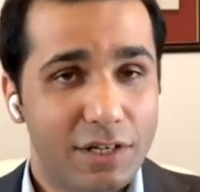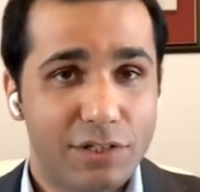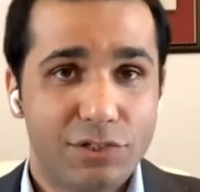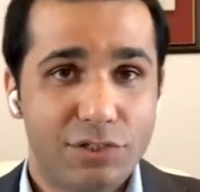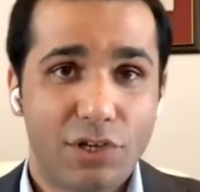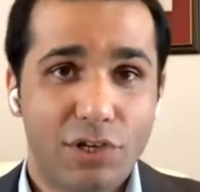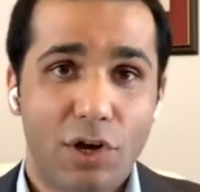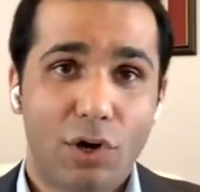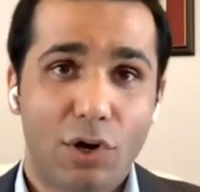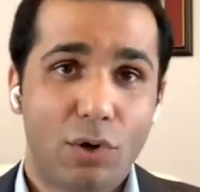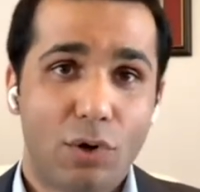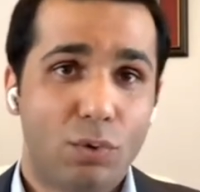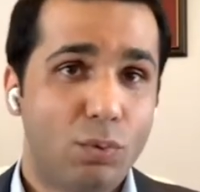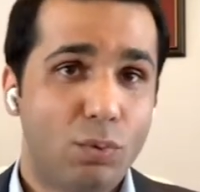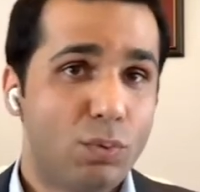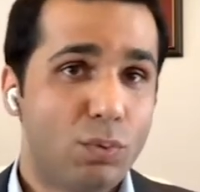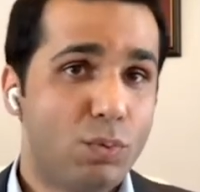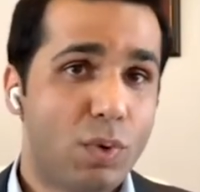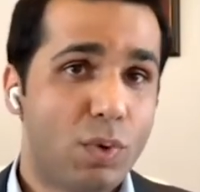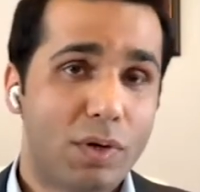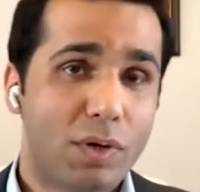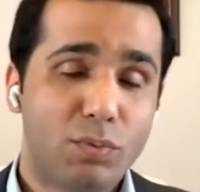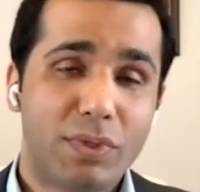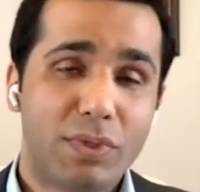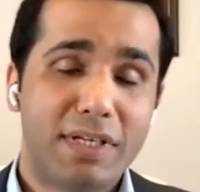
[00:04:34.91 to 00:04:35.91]
So
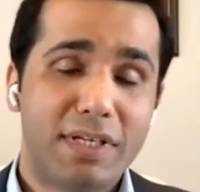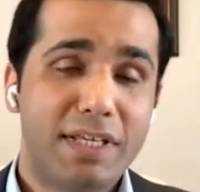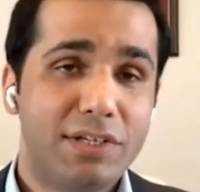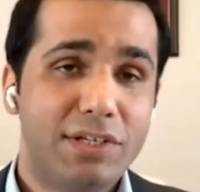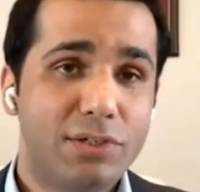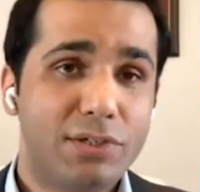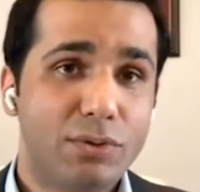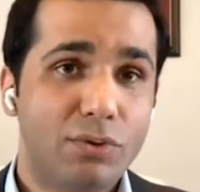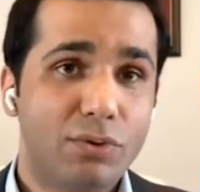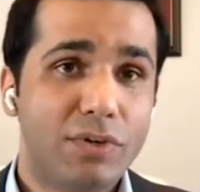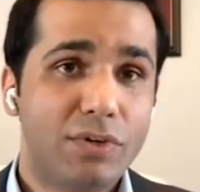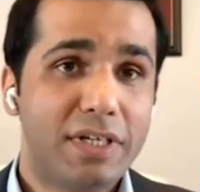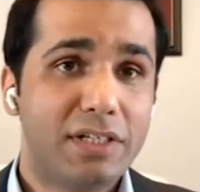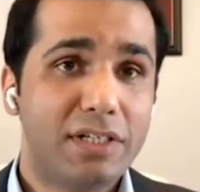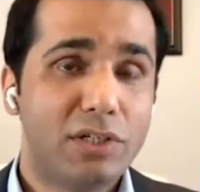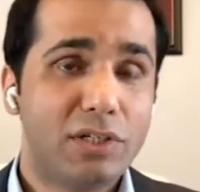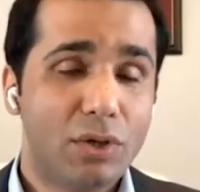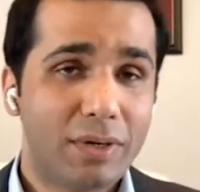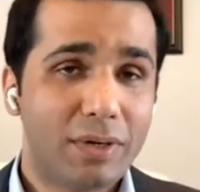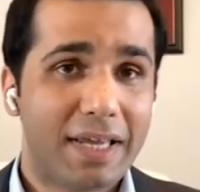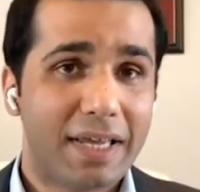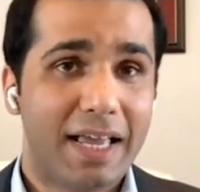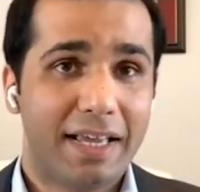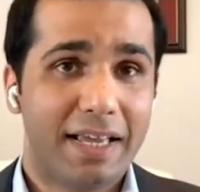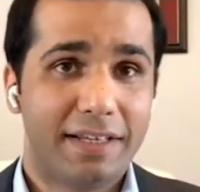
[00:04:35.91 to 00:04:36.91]
what we need to really
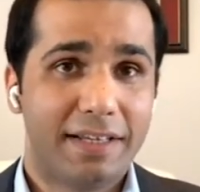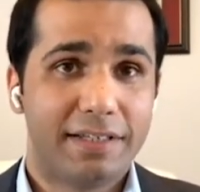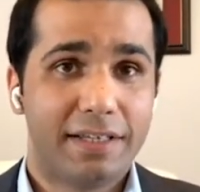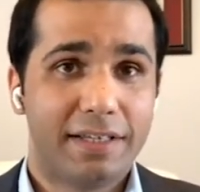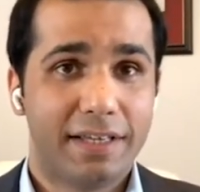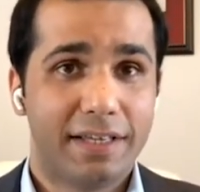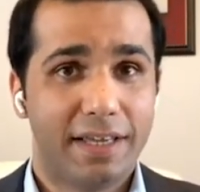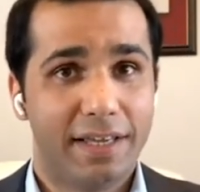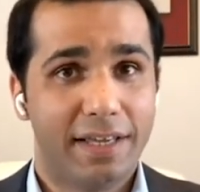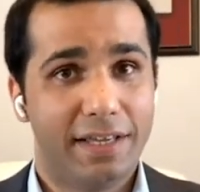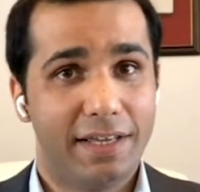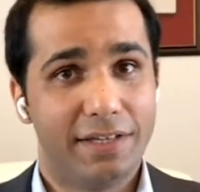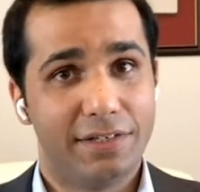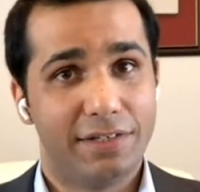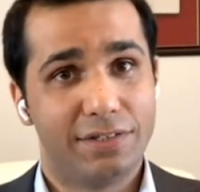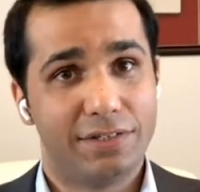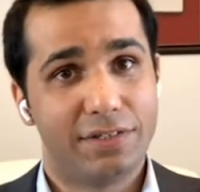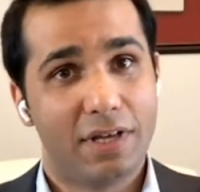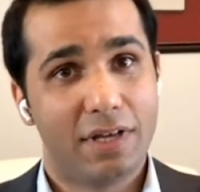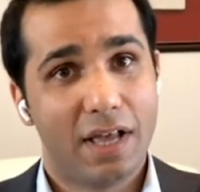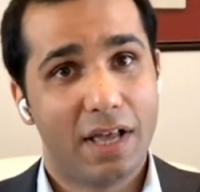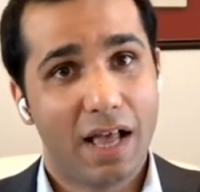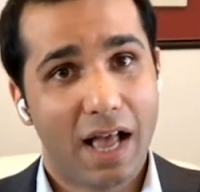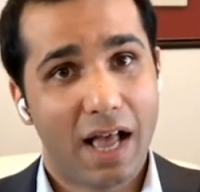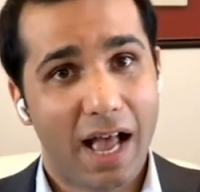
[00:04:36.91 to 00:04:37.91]
look at
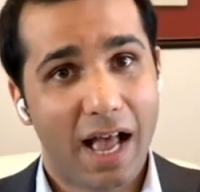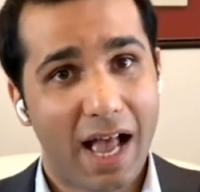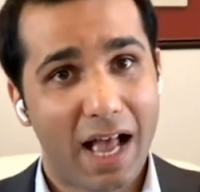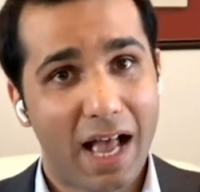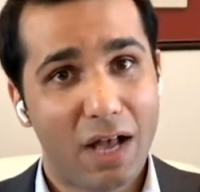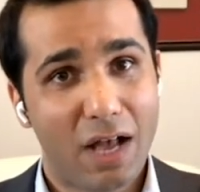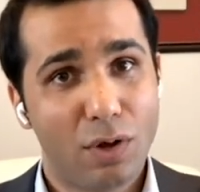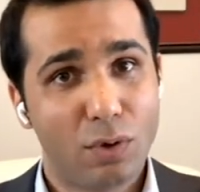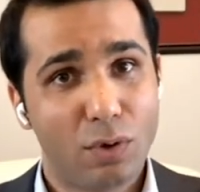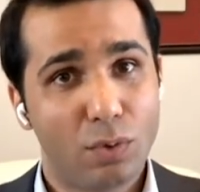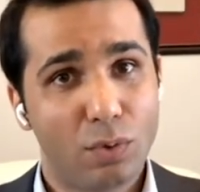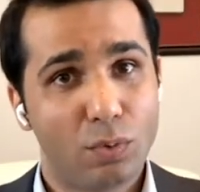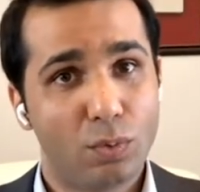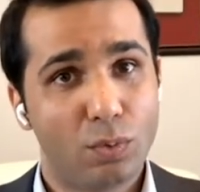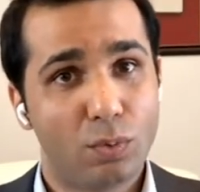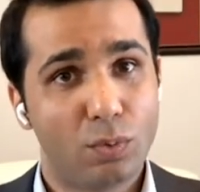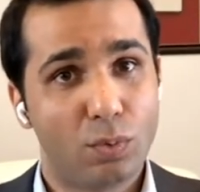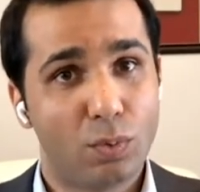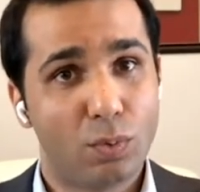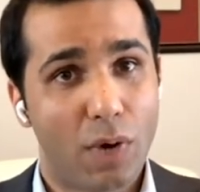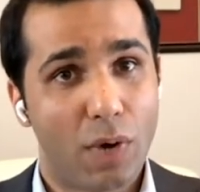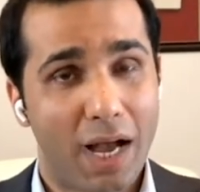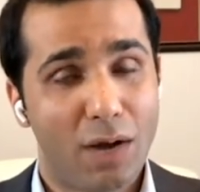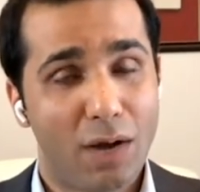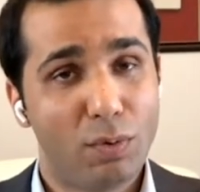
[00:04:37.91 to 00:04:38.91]
is how
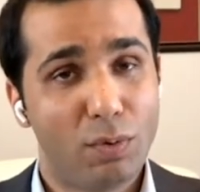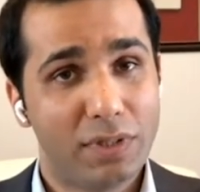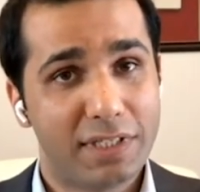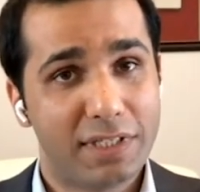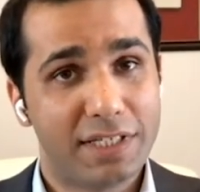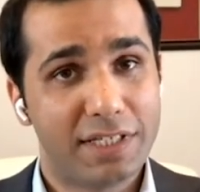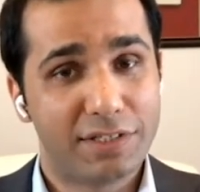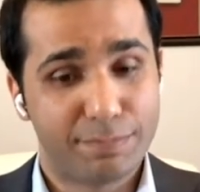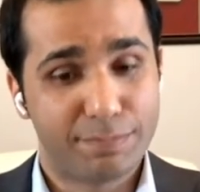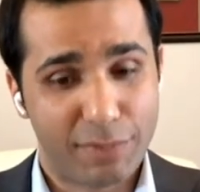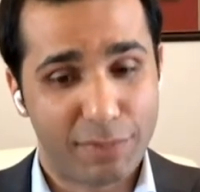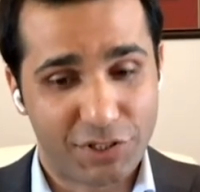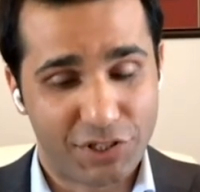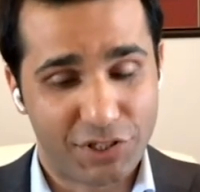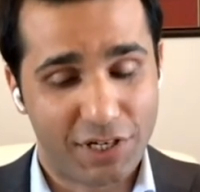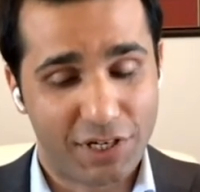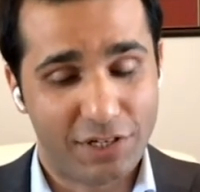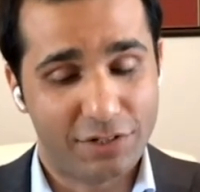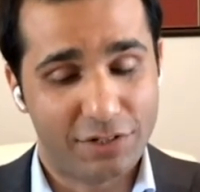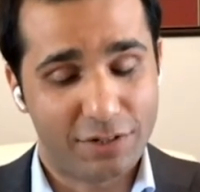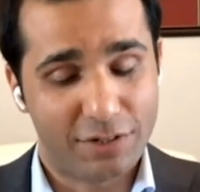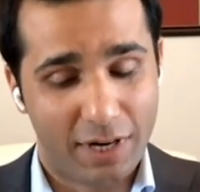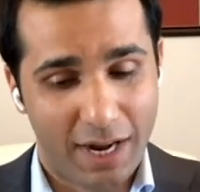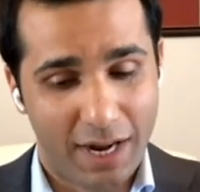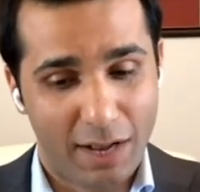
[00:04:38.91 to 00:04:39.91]
how will this
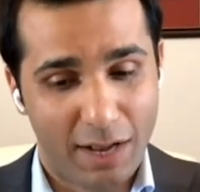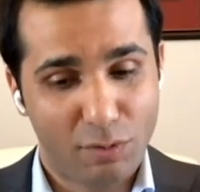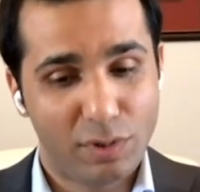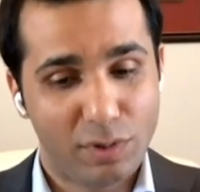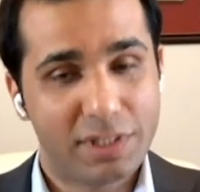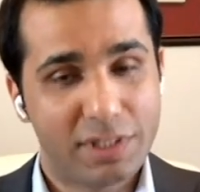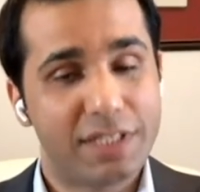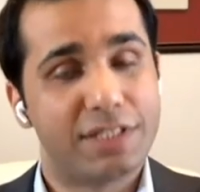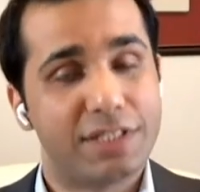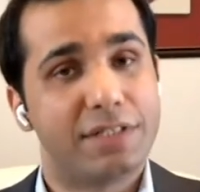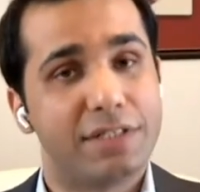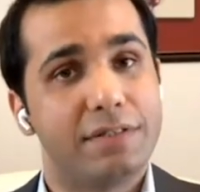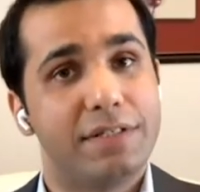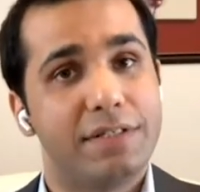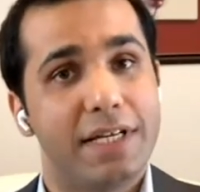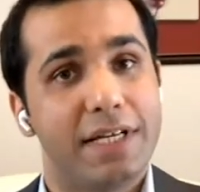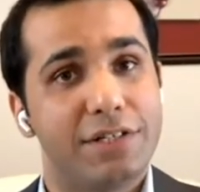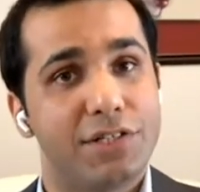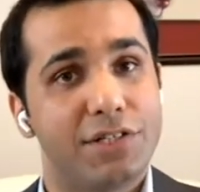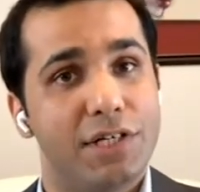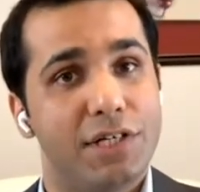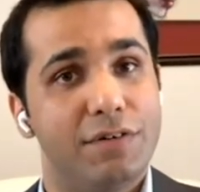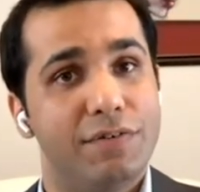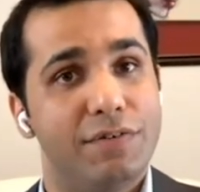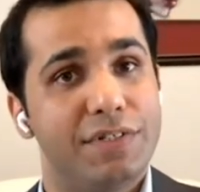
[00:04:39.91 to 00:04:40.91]
purchase, how will this
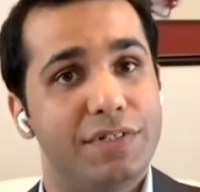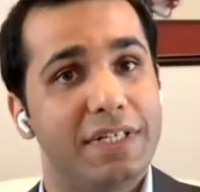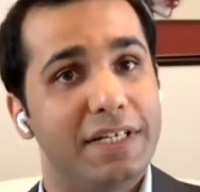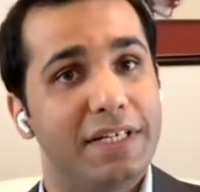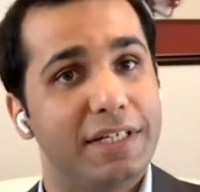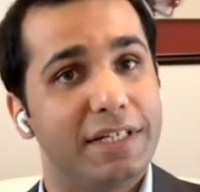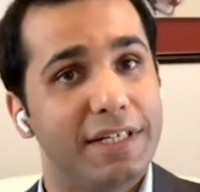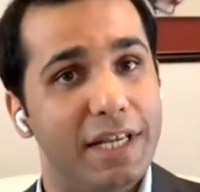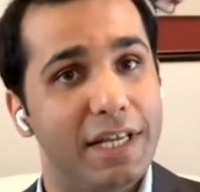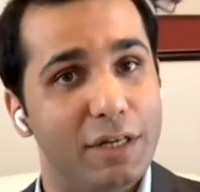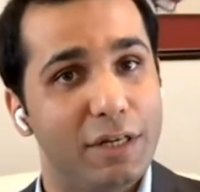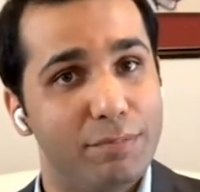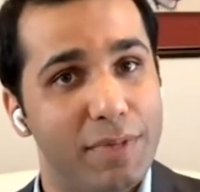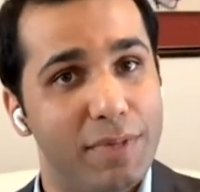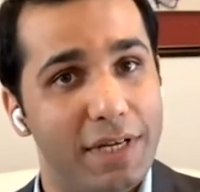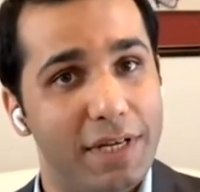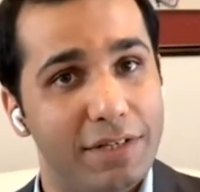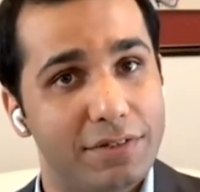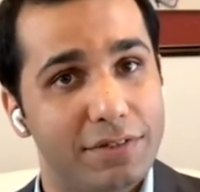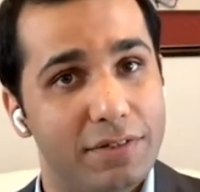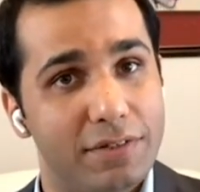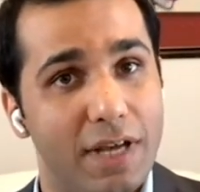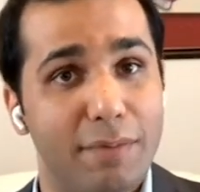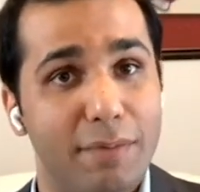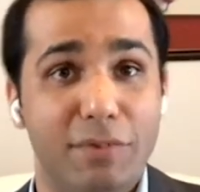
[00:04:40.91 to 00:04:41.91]
debt servicing take
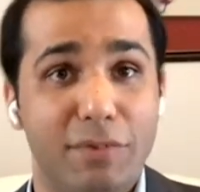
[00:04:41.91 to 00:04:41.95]
place?